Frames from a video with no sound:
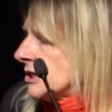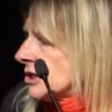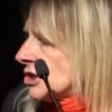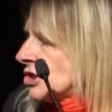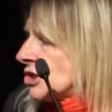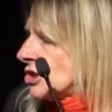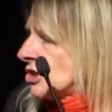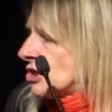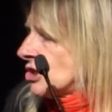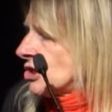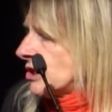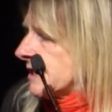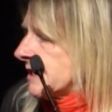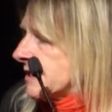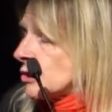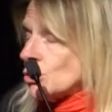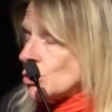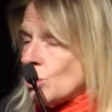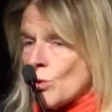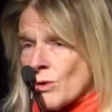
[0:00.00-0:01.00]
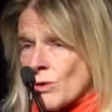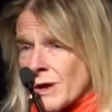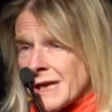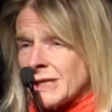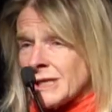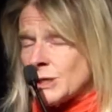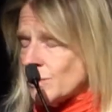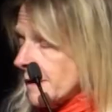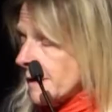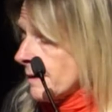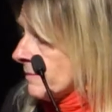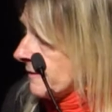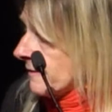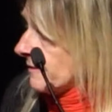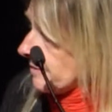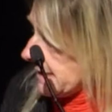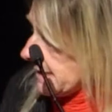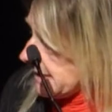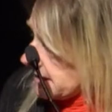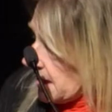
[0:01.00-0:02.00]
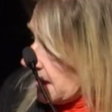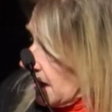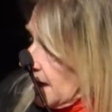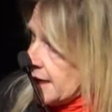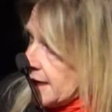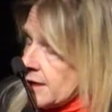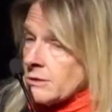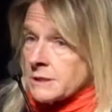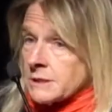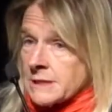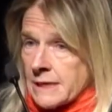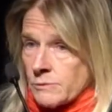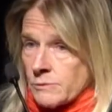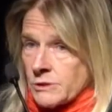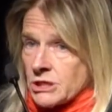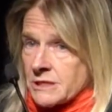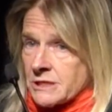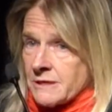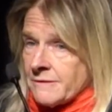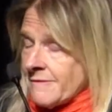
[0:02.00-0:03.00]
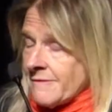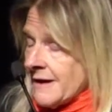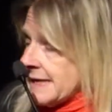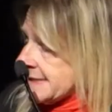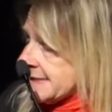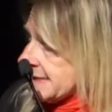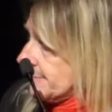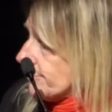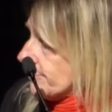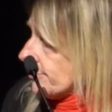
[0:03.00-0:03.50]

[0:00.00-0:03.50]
she's talking to him, and there is eye contact, which is a vast